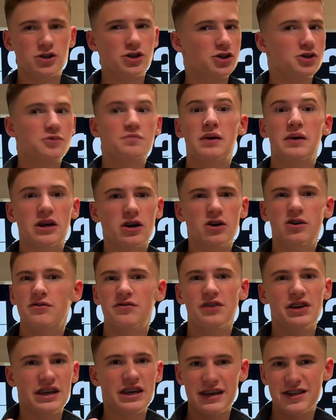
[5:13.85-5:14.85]
to just pick off,
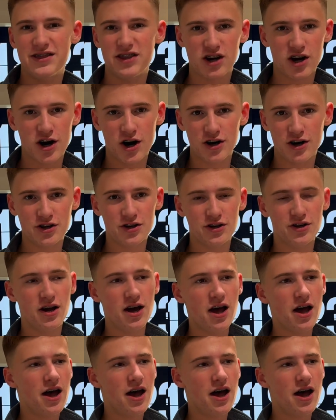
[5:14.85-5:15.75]
eat in the garden.